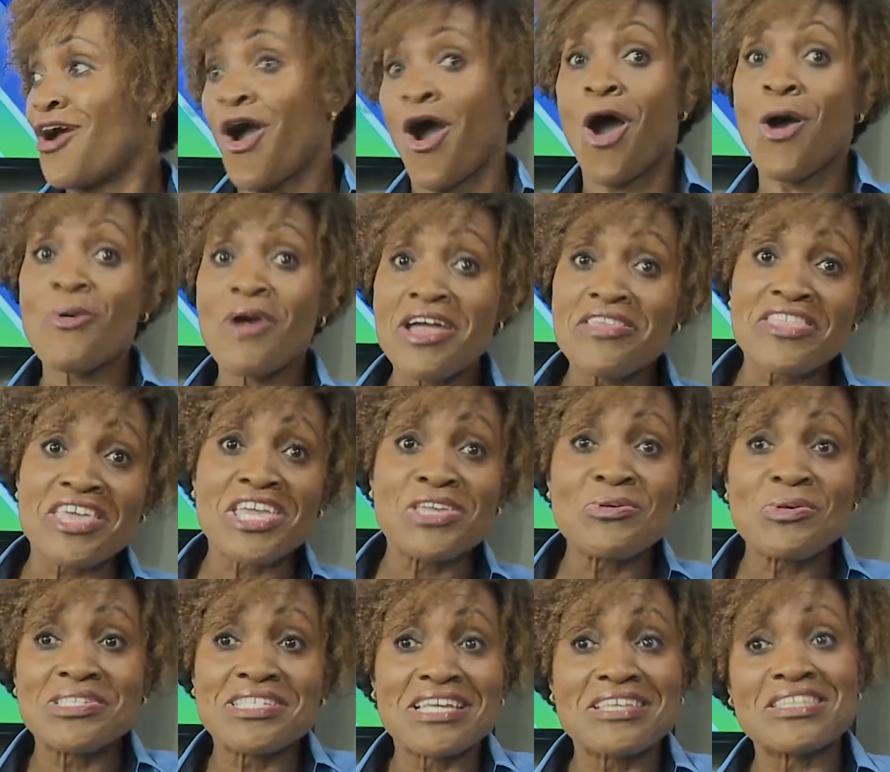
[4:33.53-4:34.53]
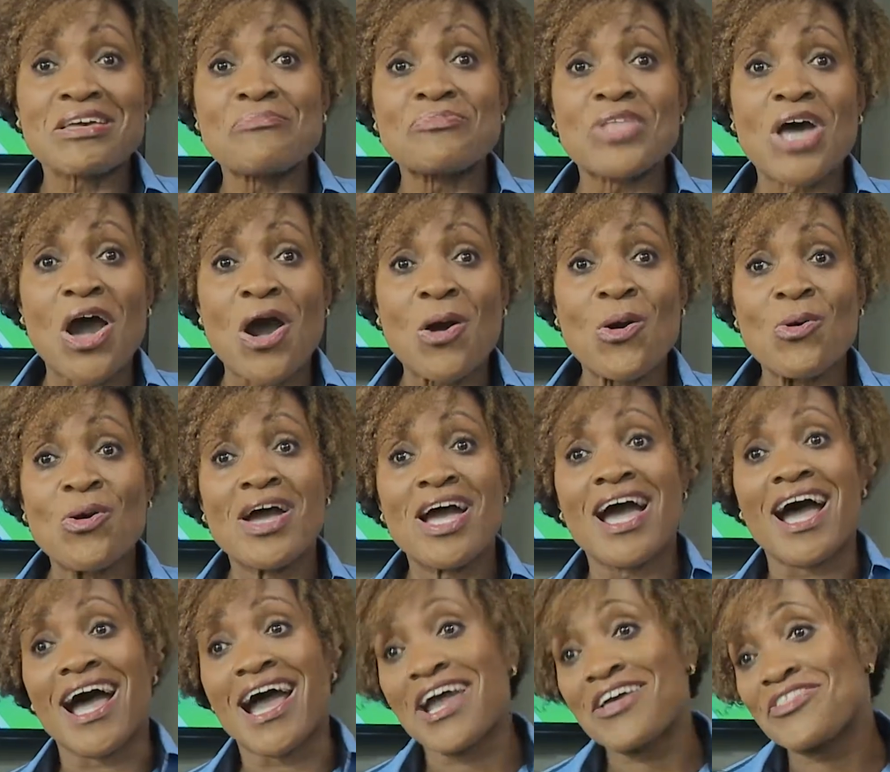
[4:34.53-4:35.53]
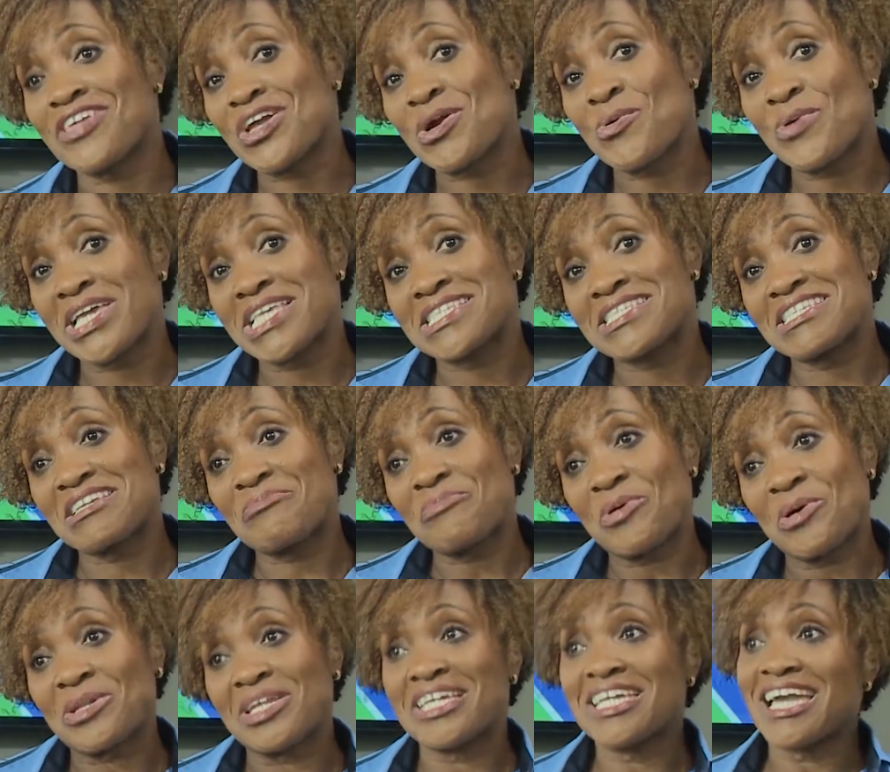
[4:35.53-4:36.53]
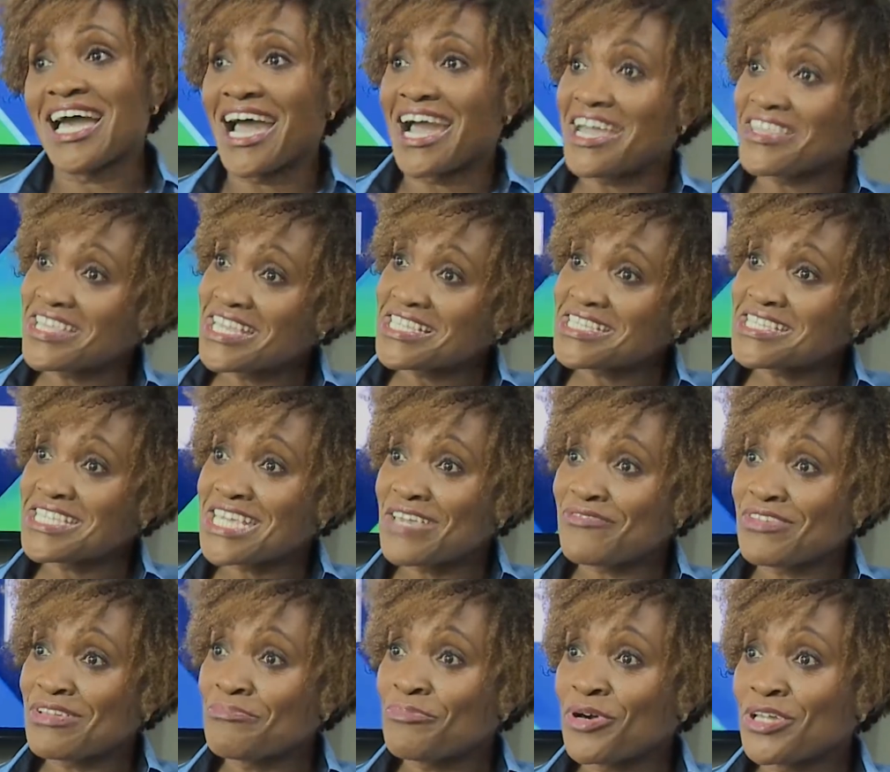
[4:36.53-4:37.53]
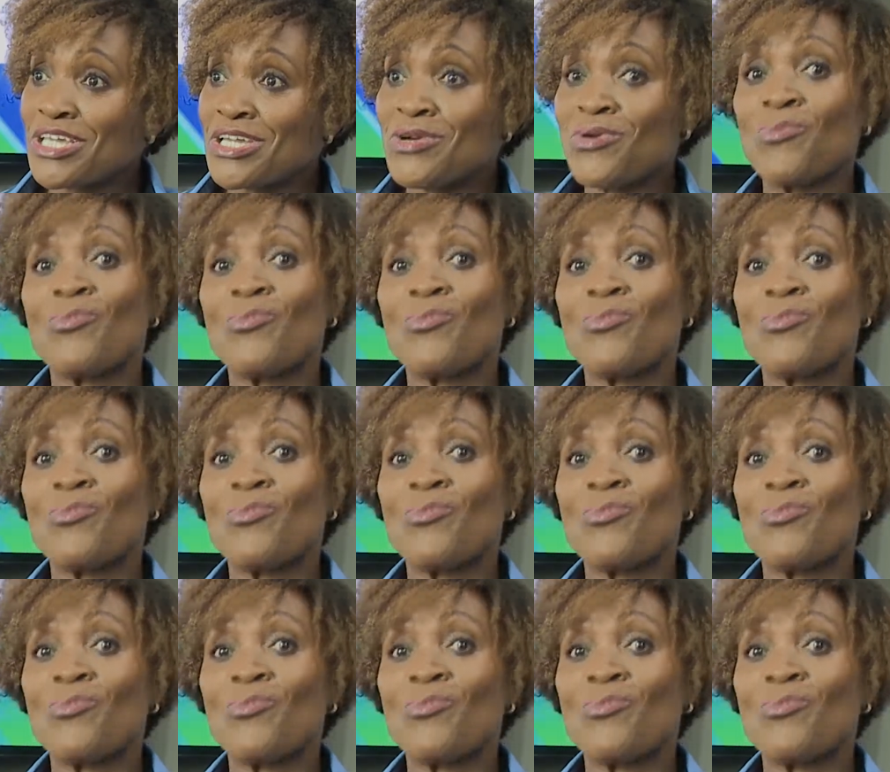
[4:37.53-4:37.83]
How are they using them now? Are they wasting money? Are they saving money?